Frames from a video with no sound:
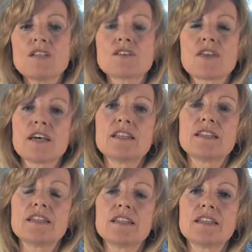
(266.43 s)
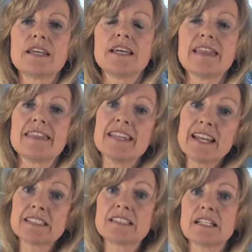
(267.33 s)
So the
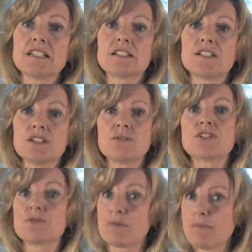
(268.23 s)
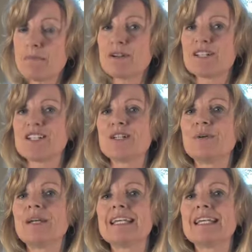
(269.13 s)
next thing to do, or to remember to do,